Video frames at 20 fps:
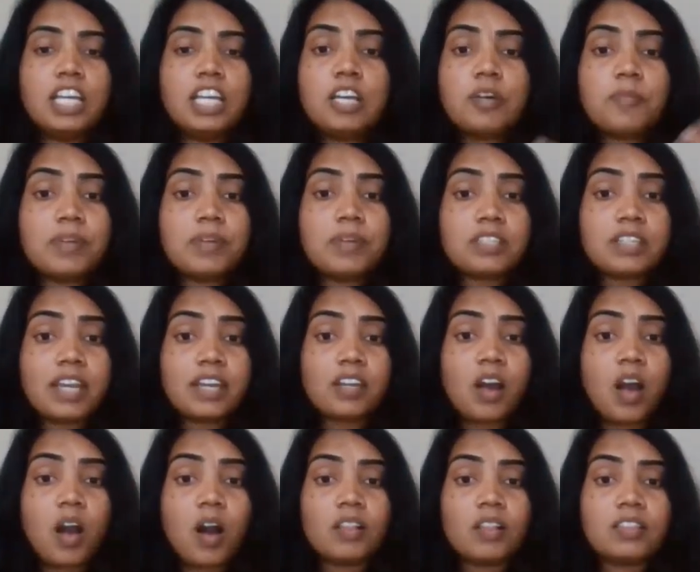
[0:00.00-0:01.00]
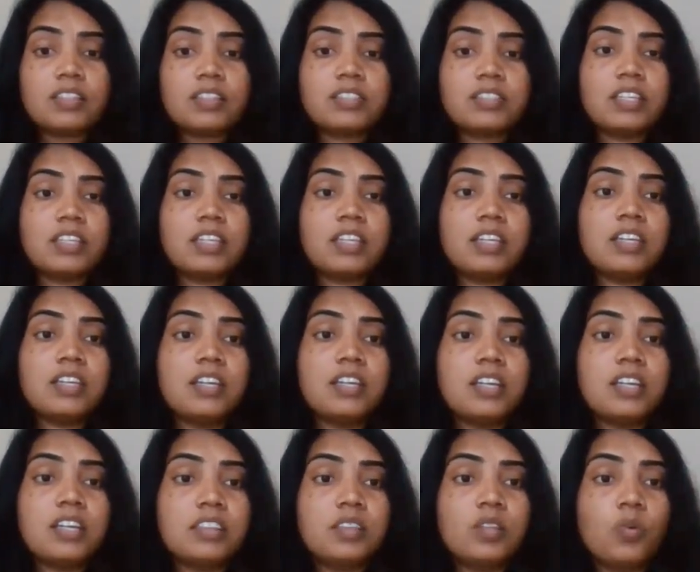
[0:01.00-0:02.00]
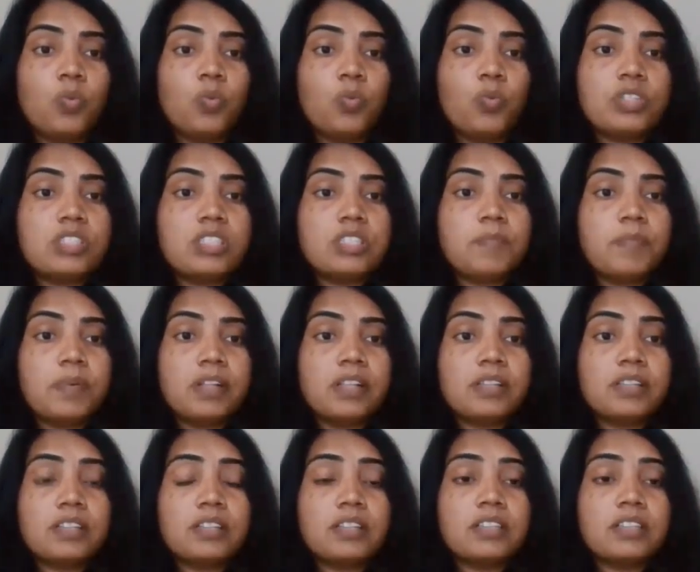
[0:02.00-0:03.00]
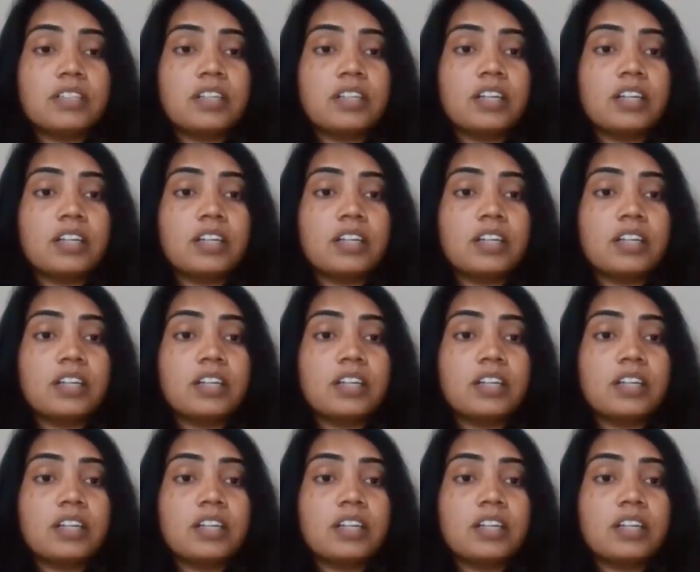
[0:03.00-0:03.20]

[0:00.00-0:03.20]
Human can only see the visible